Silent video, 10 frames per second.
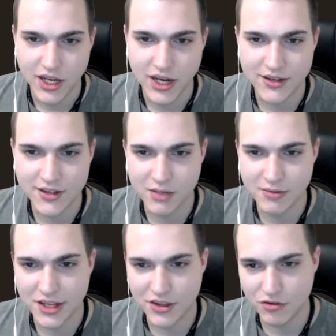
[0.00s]
It
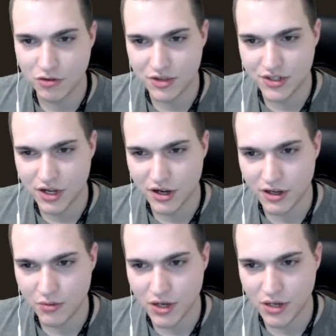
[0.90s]
seems that the rumor
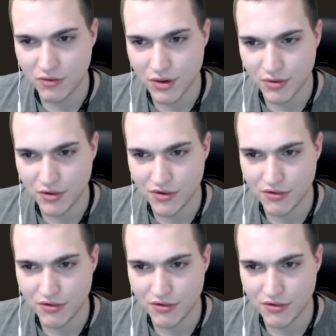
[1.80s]
started when Ripple's